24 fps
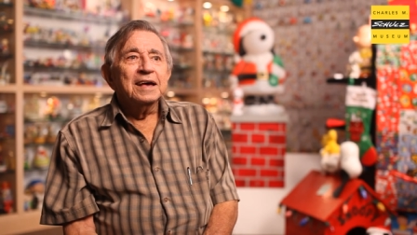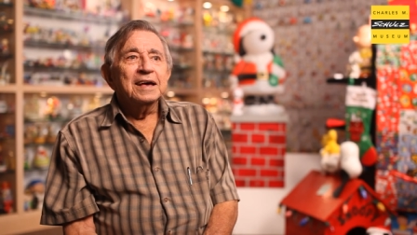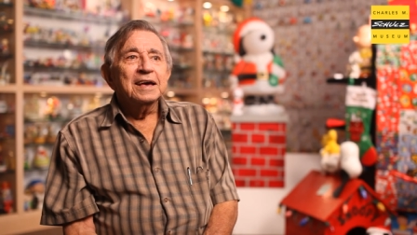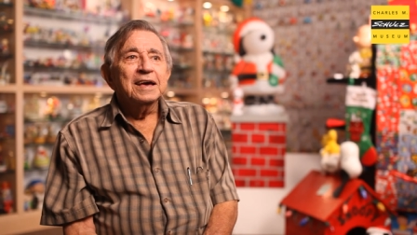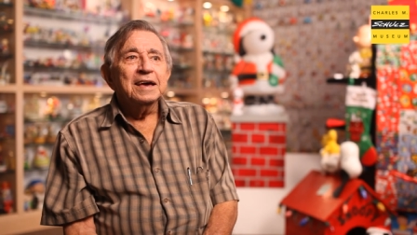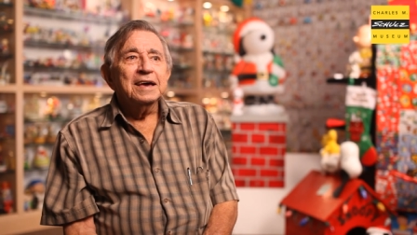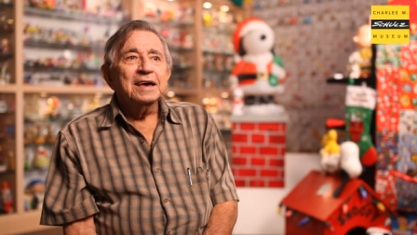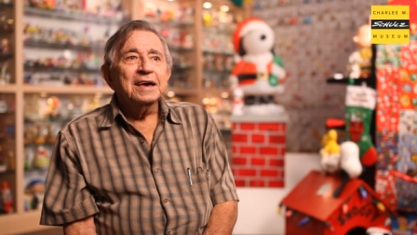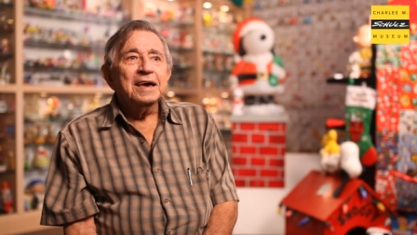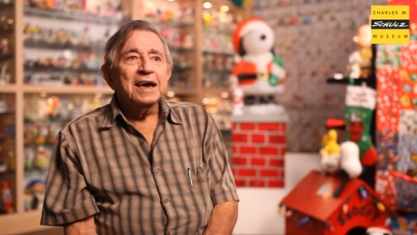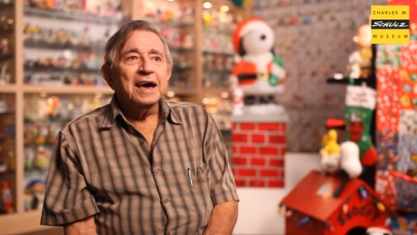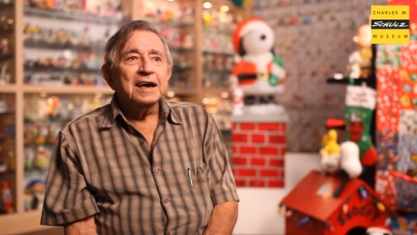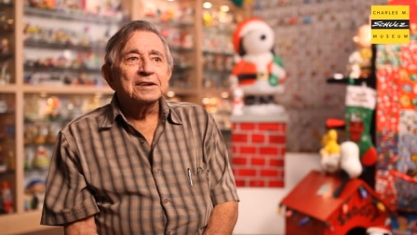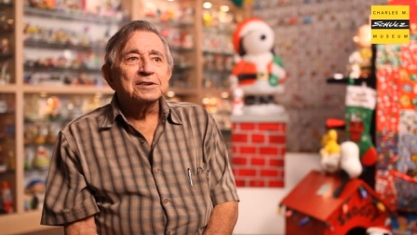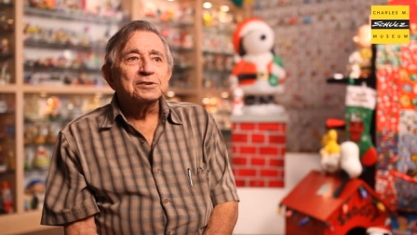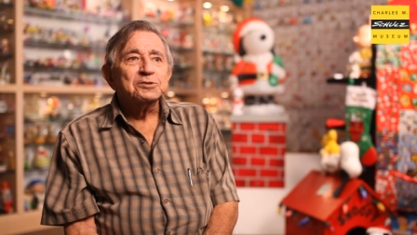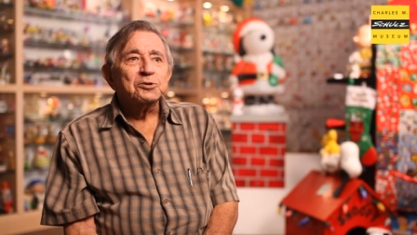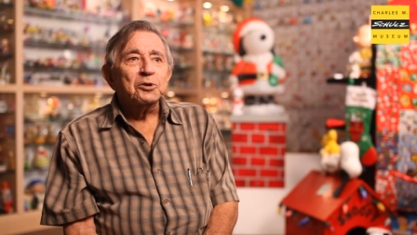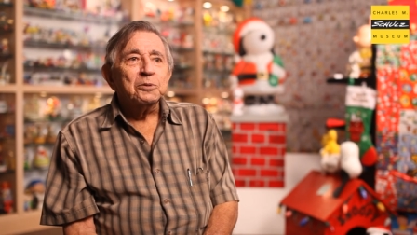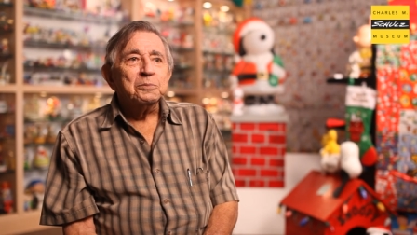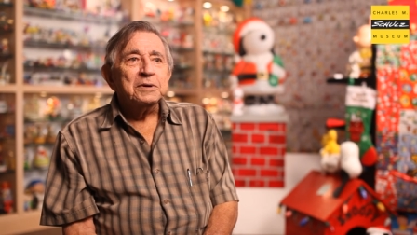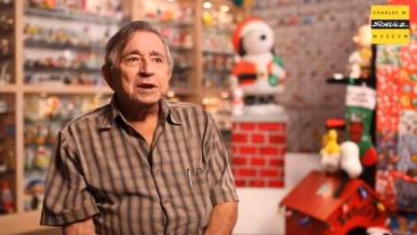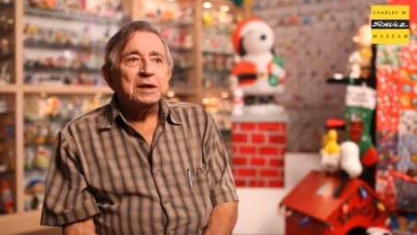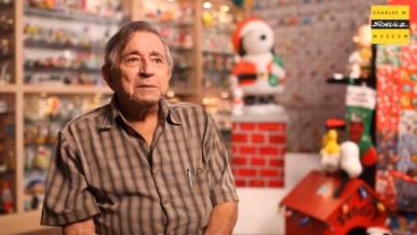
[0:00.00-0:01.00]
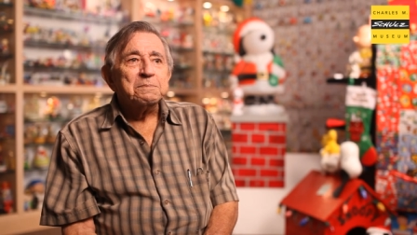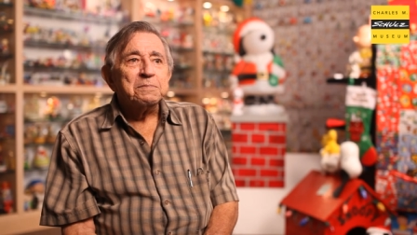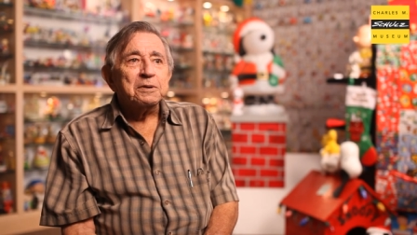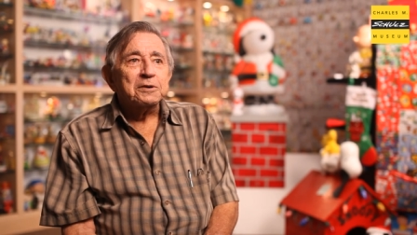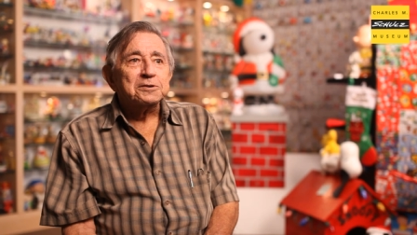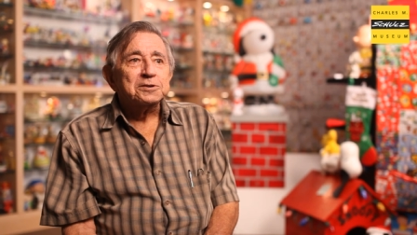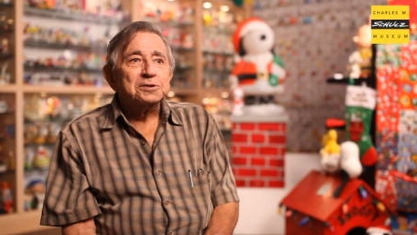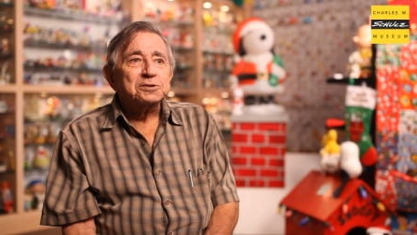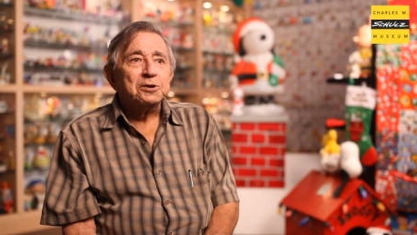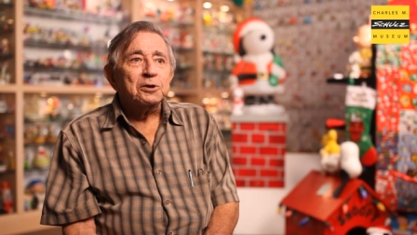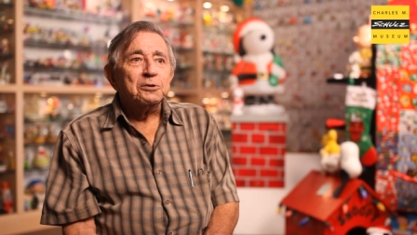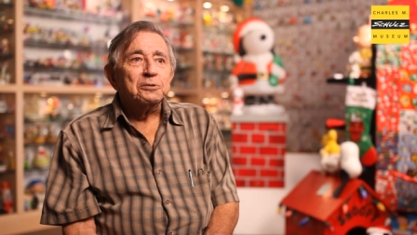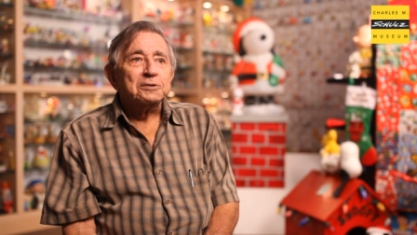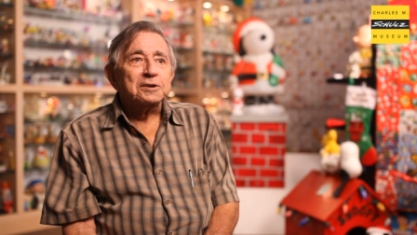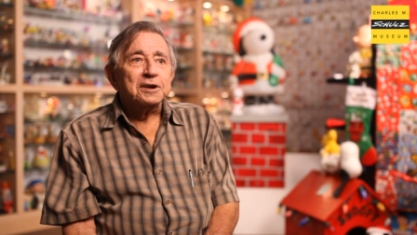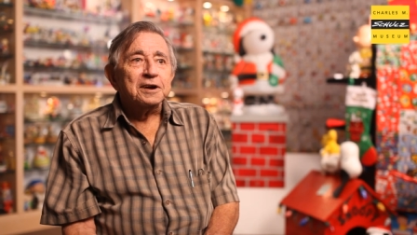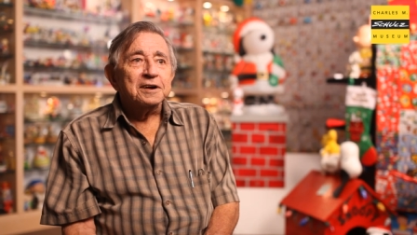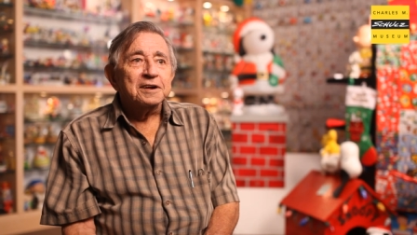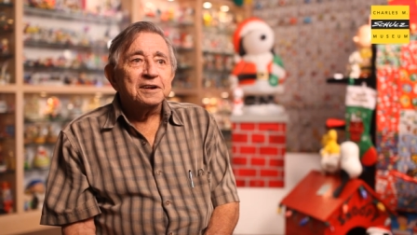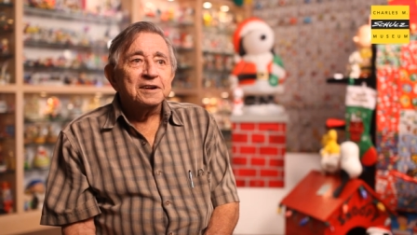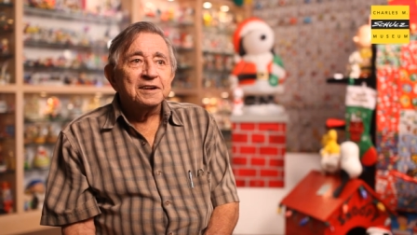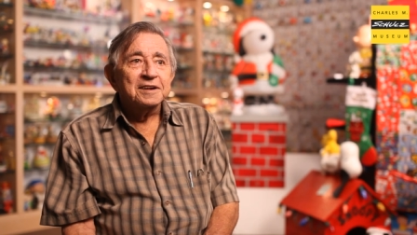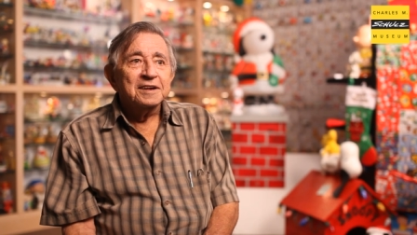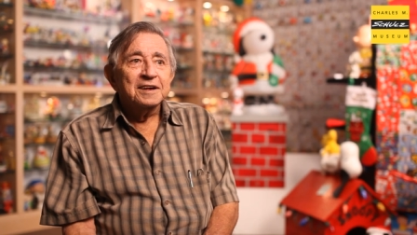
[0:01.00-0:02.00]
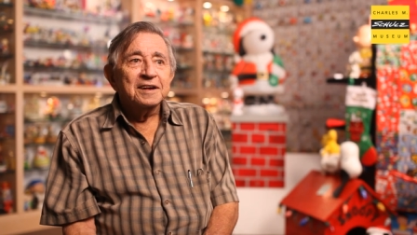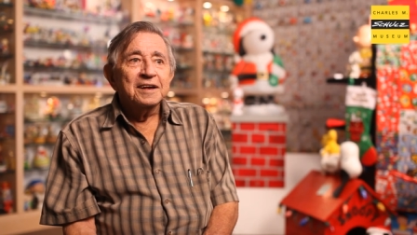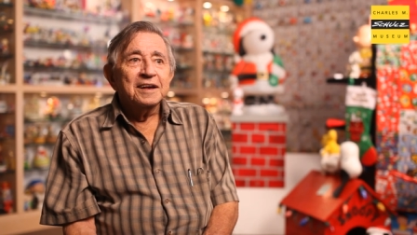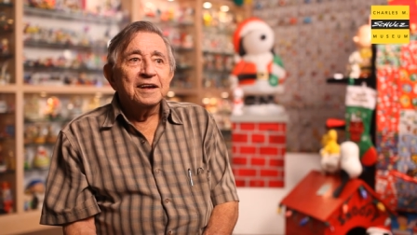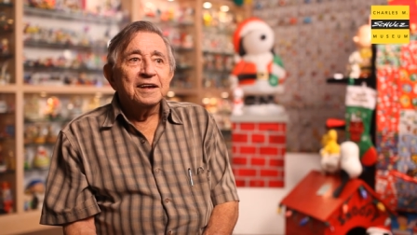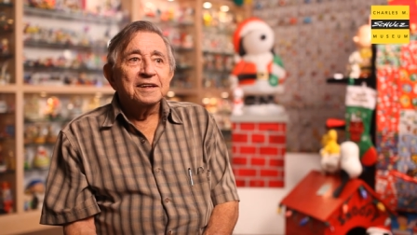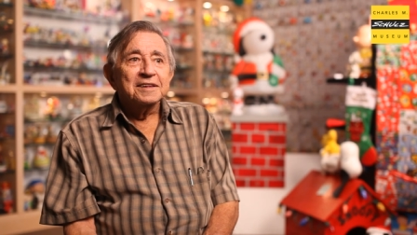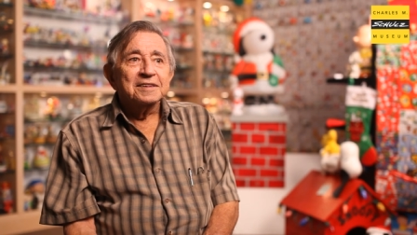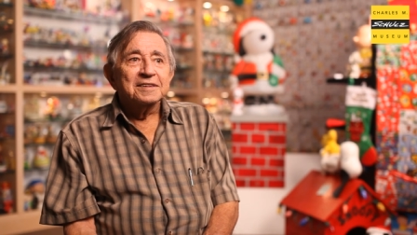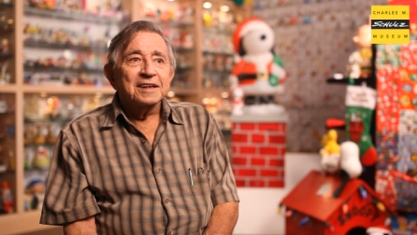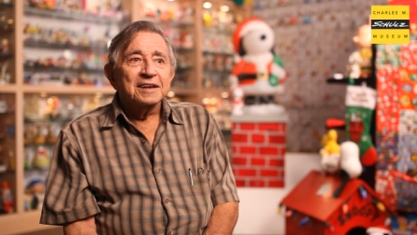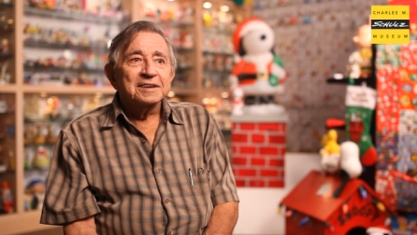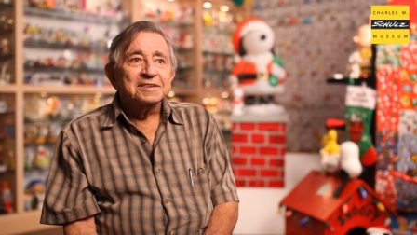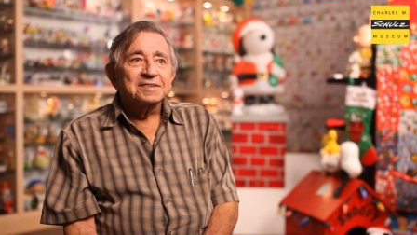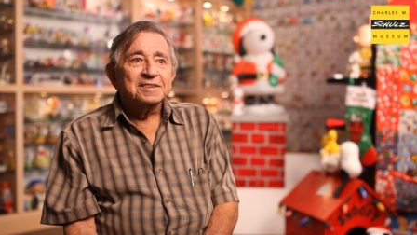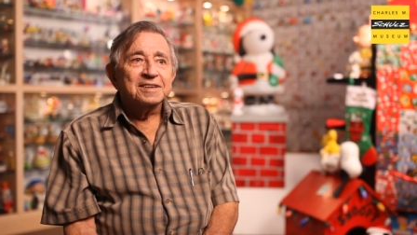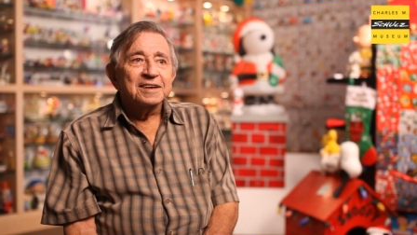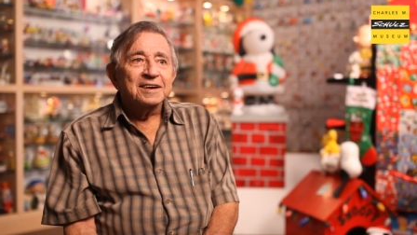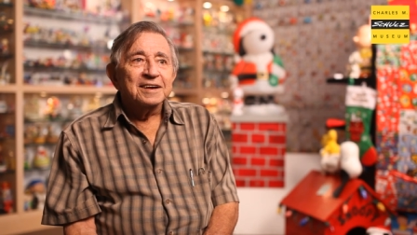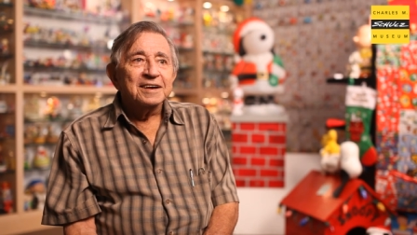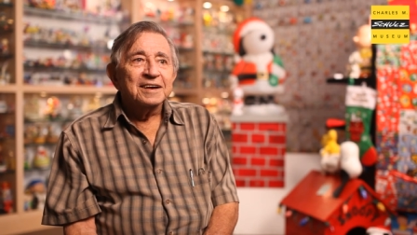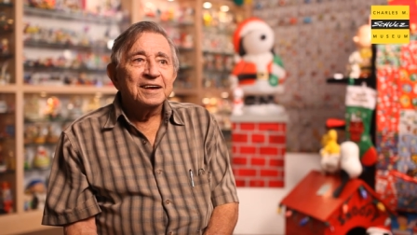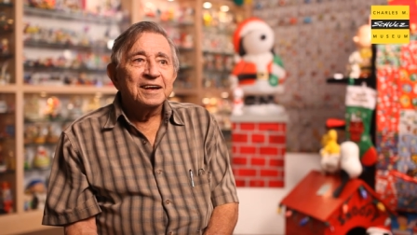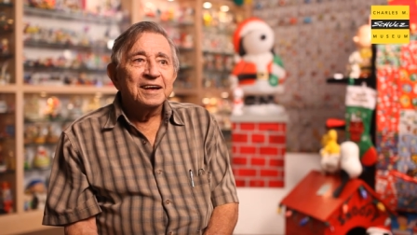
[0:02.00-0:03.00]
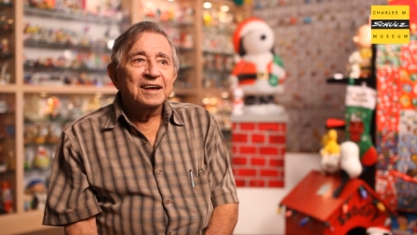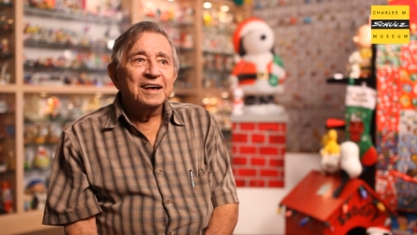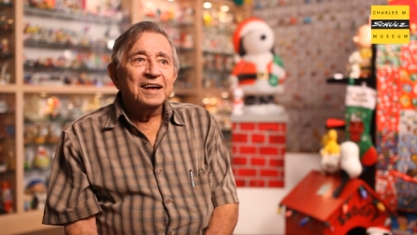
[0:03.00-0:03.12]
he has so many persona that uh,